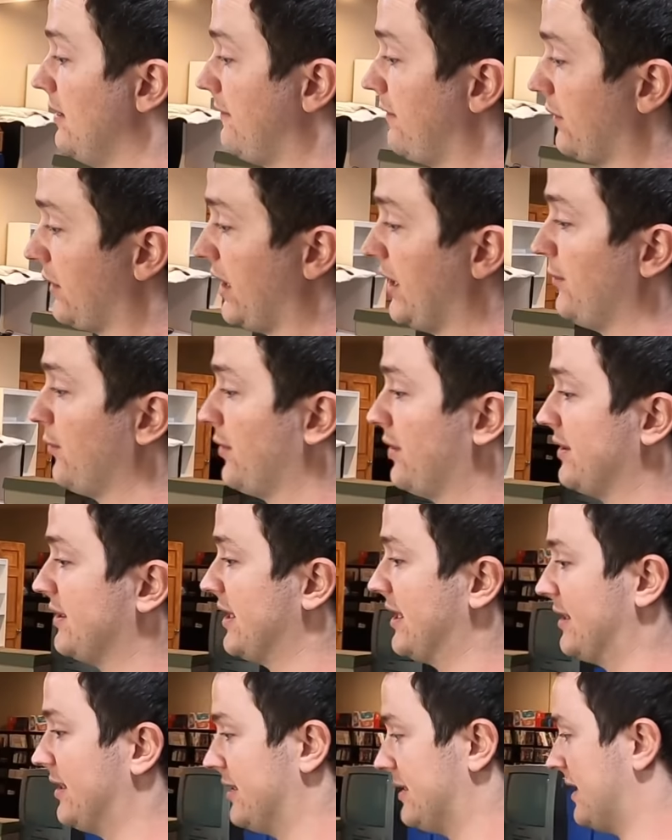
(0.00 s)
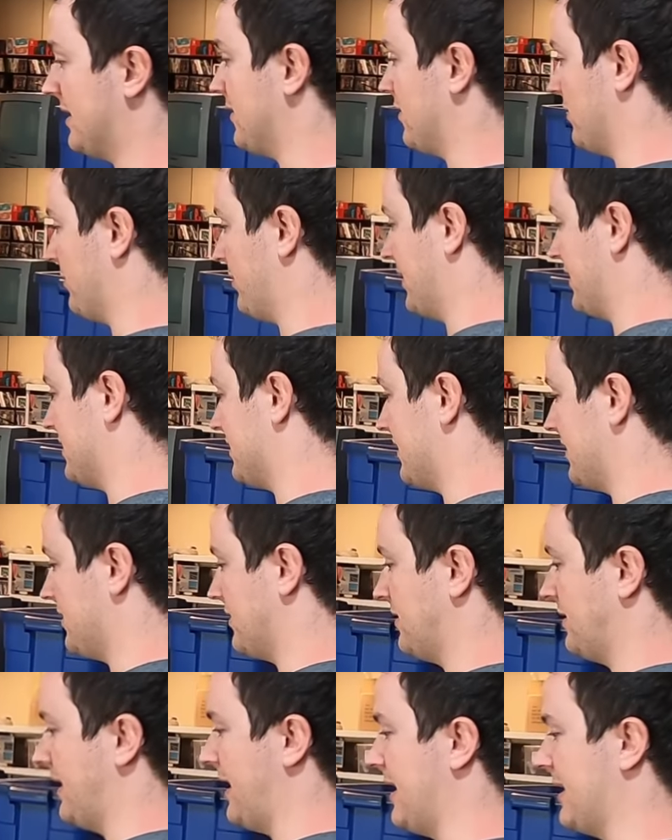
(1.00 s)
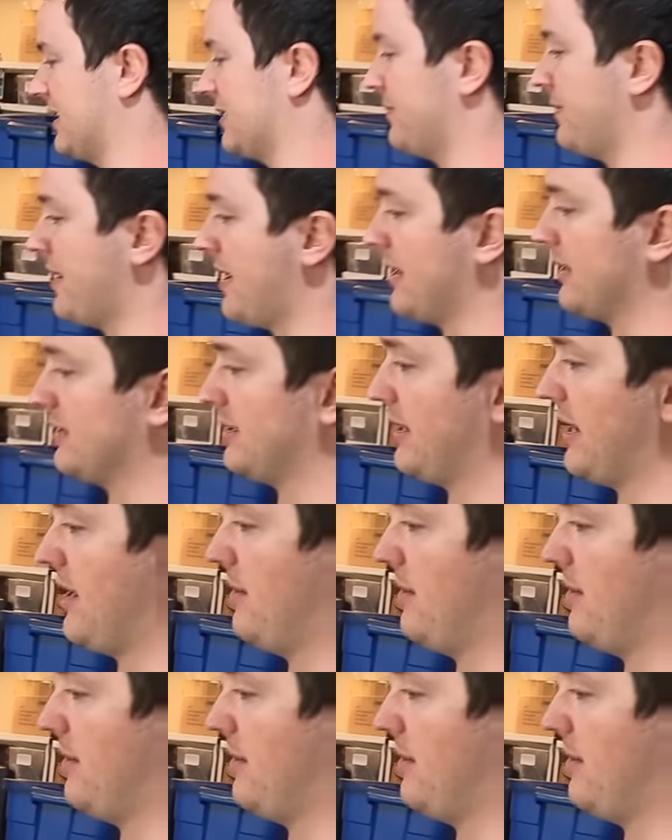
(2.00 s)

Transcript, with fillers: for keywords like Nintendo, PlayStation, Xbox,